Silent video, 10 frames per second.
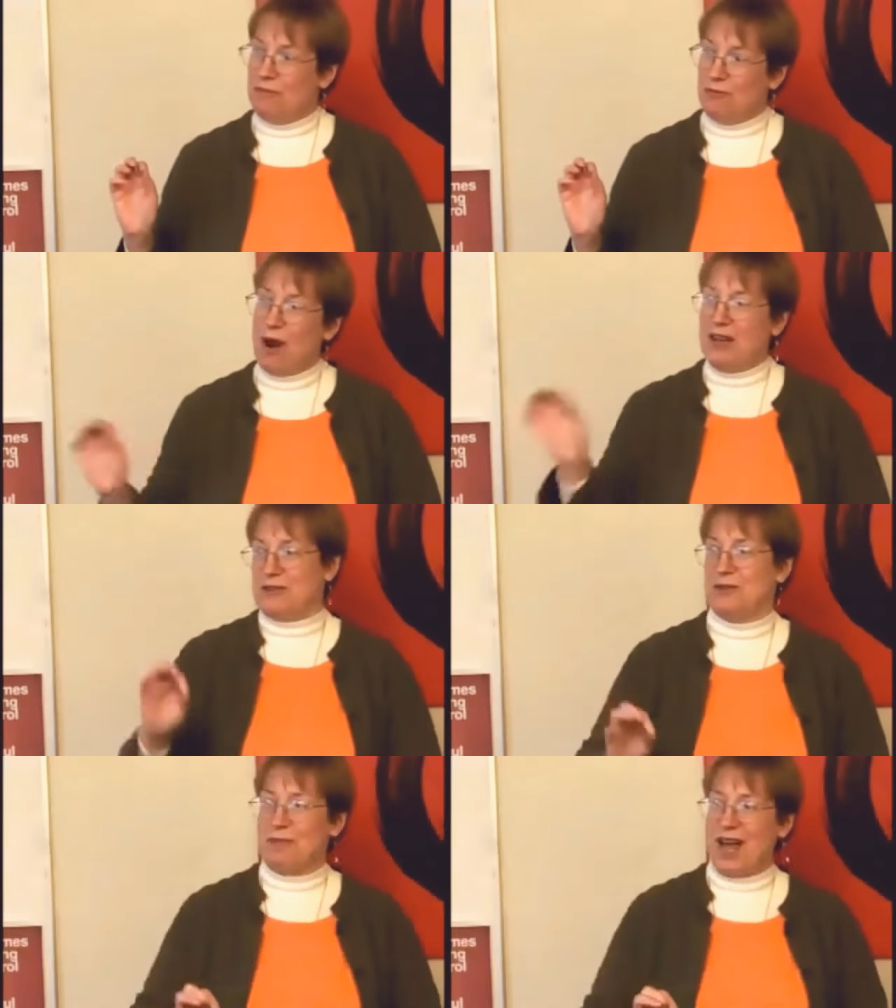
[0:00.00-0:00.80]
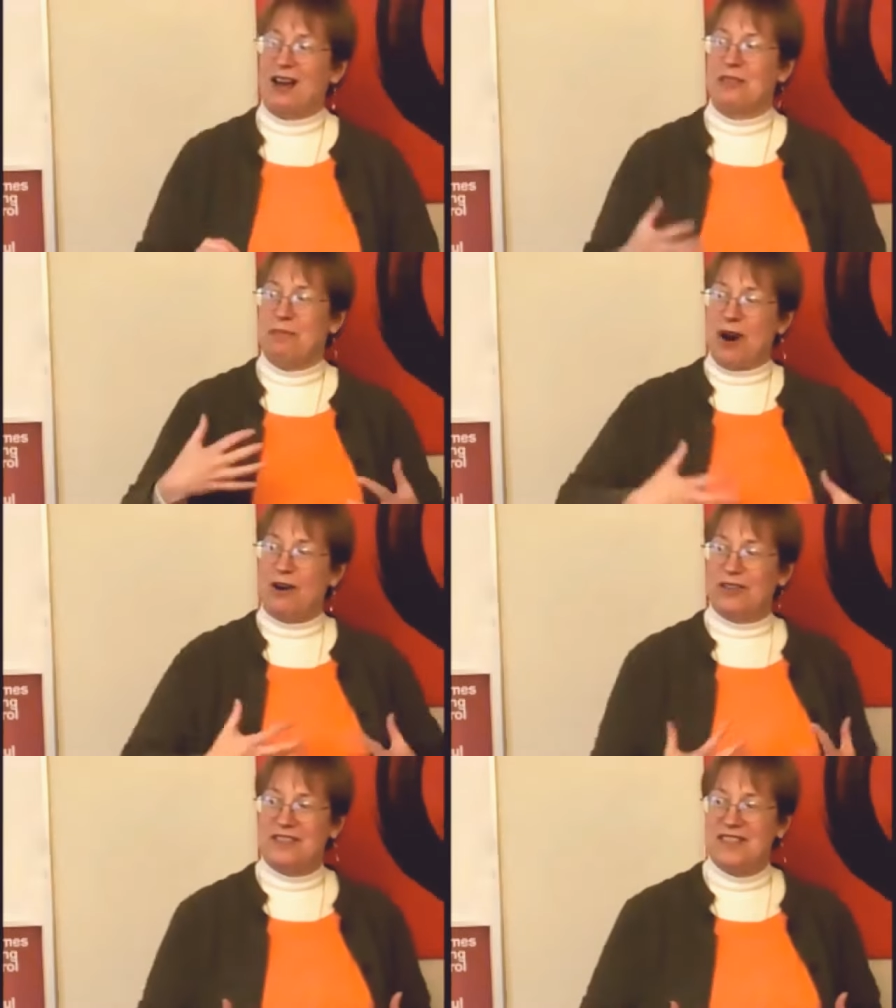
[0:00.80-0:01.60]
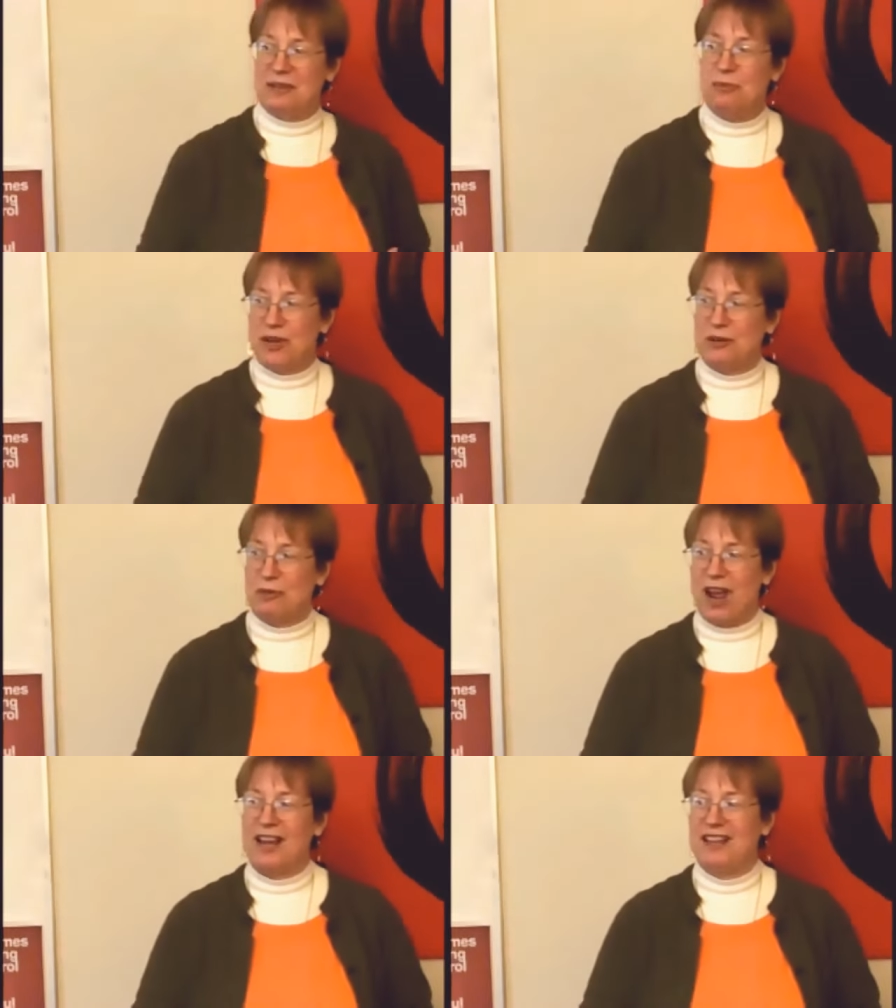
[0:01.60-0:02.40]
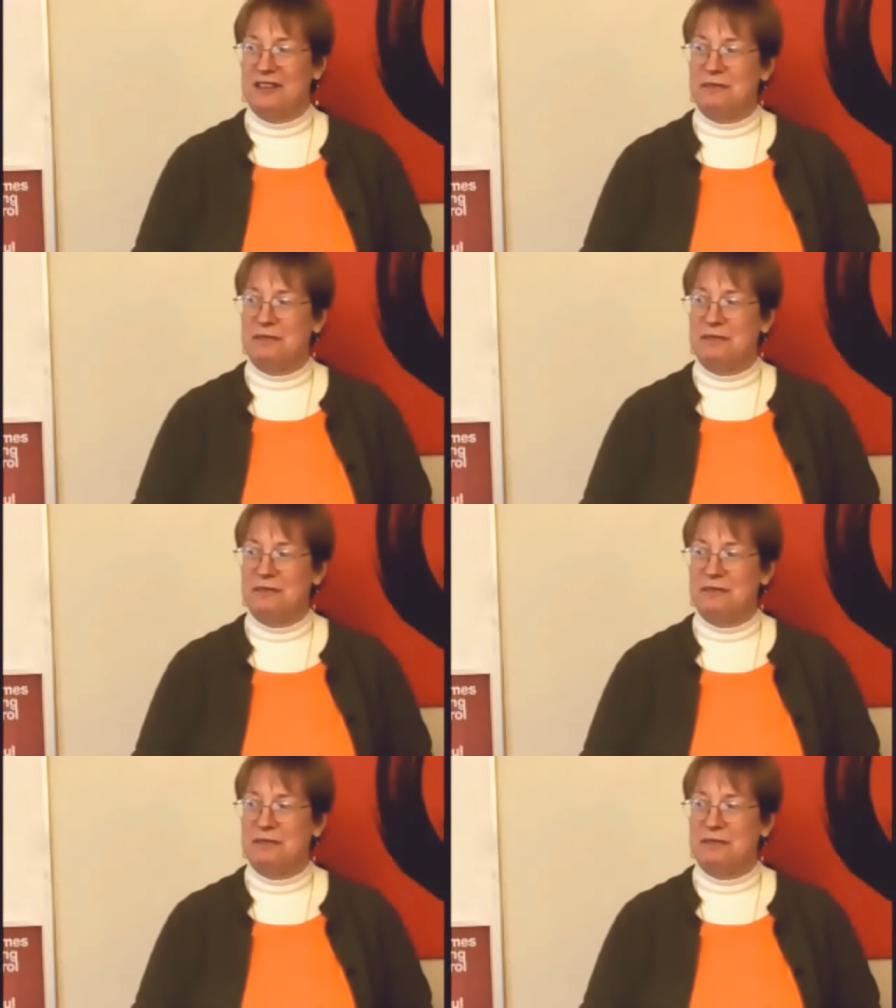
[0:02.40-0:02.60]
writer's block, the part that didn't want to write,